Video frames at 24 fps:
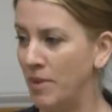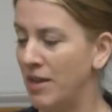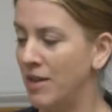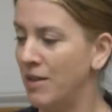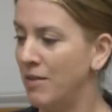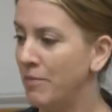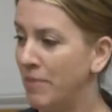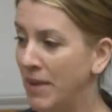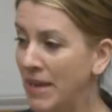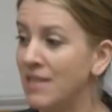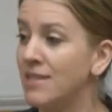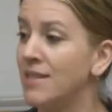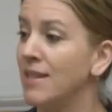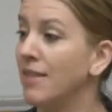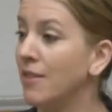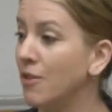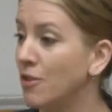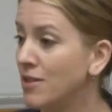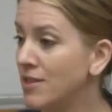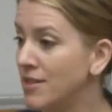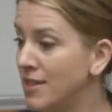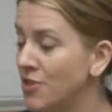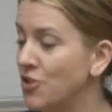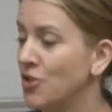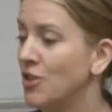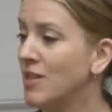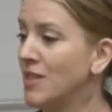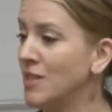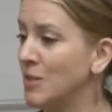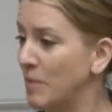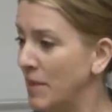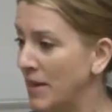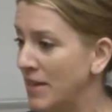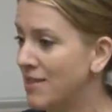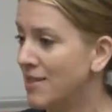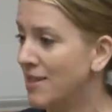been basing their
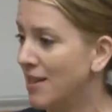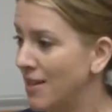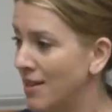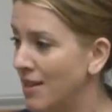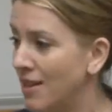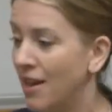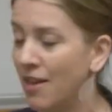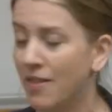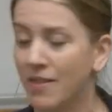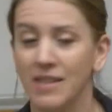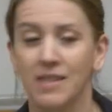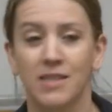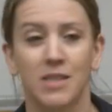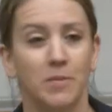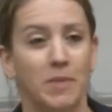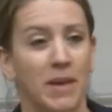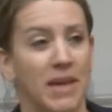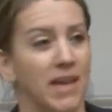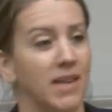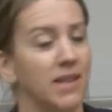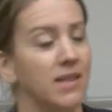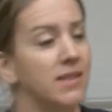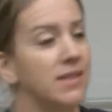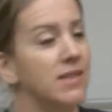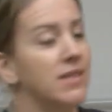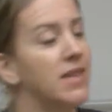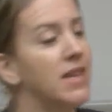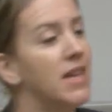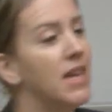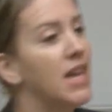decisions based on, on these debates.